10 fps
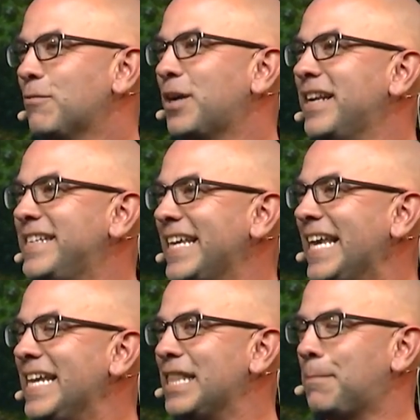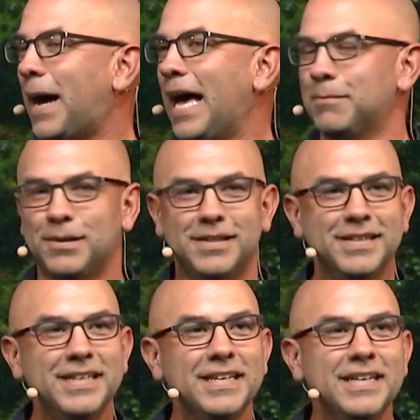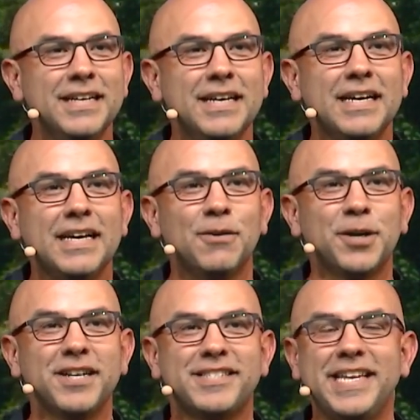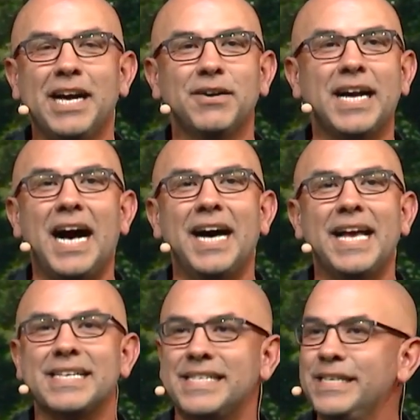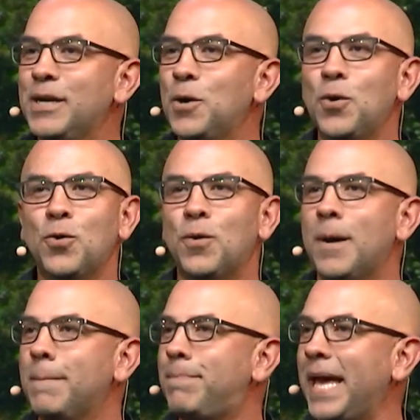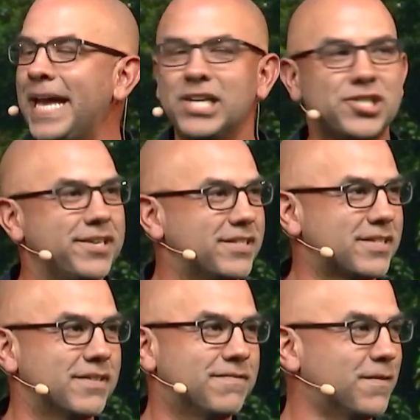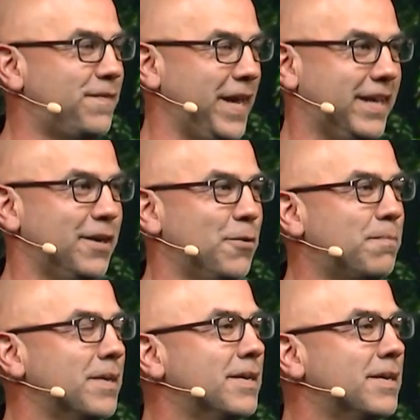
We're going to dig into the Bible, and we're going to see how God has no patience for fake hope,